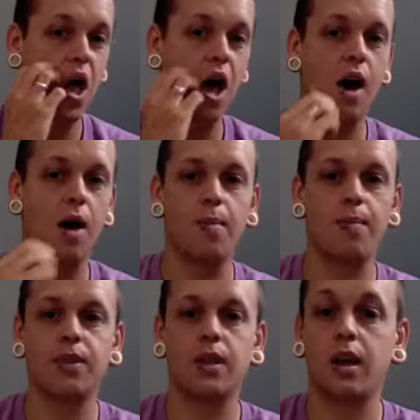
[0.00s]

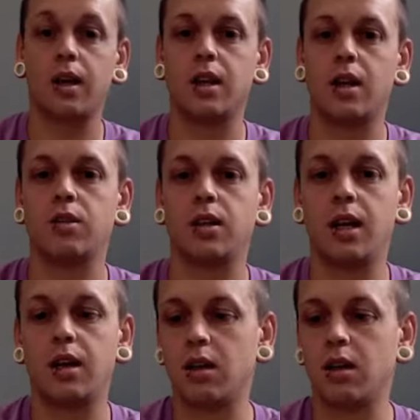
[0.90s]
Like I said, I was in
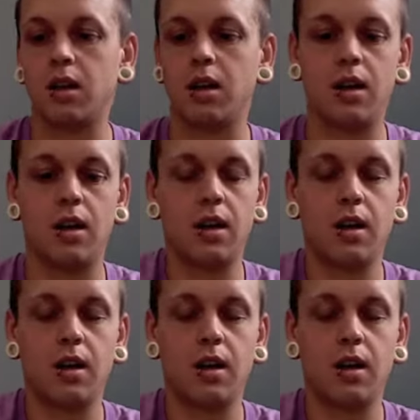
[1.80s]
England and